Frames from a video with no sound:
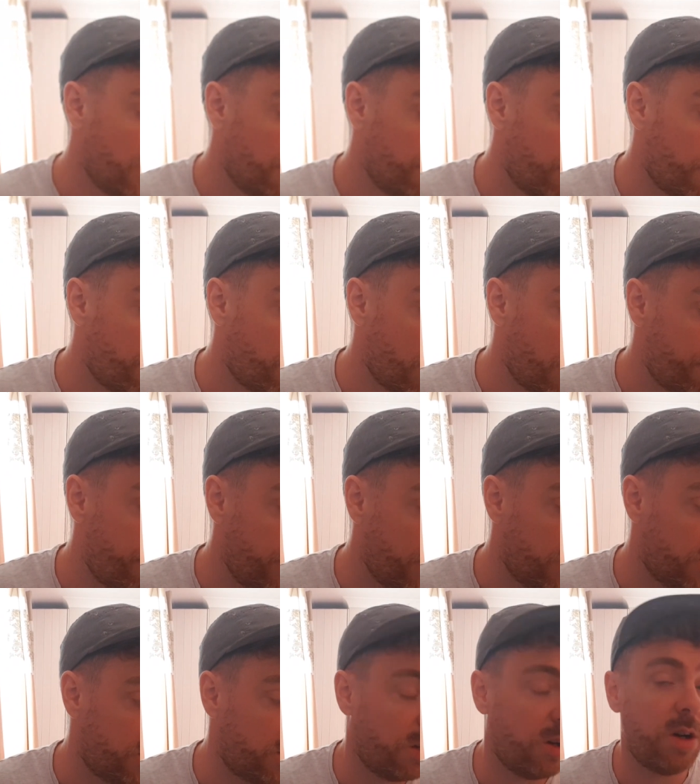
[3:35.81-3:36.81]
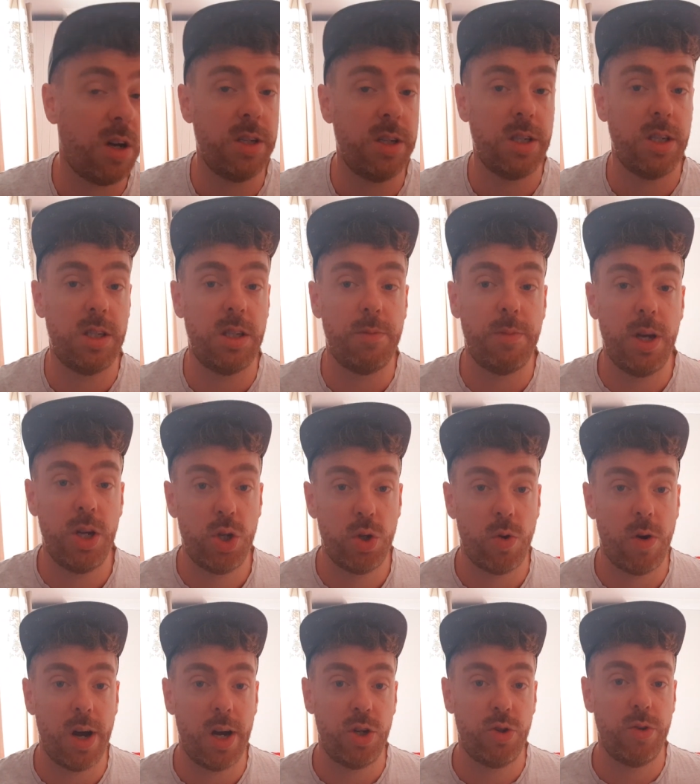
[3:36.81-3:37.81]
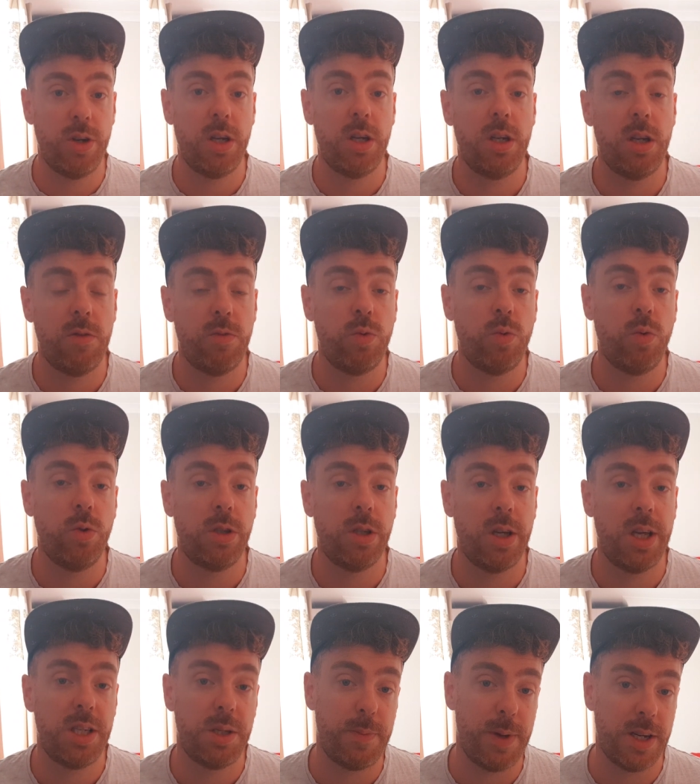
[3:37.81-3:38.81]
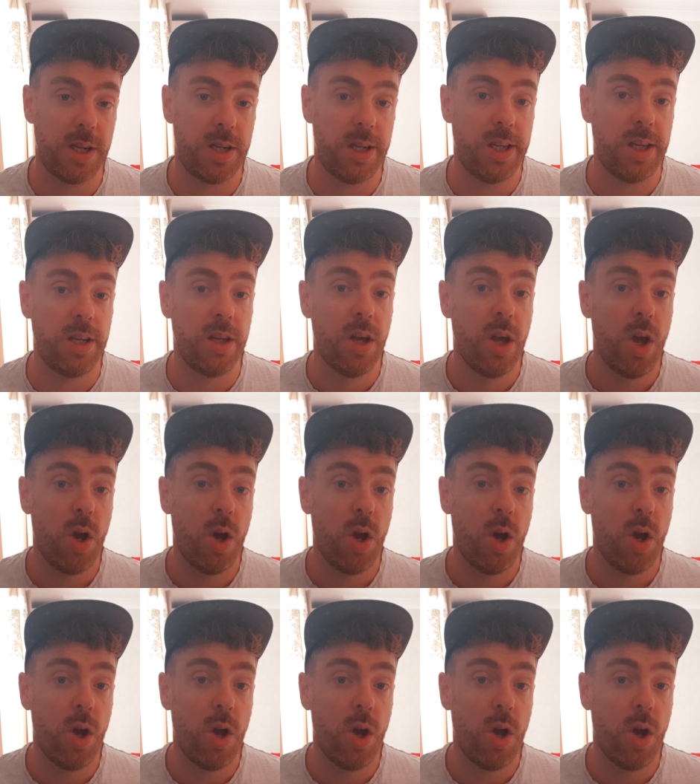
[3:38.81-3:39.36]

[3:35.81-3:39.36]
but my biggest task is to make sure I drink enough water, especially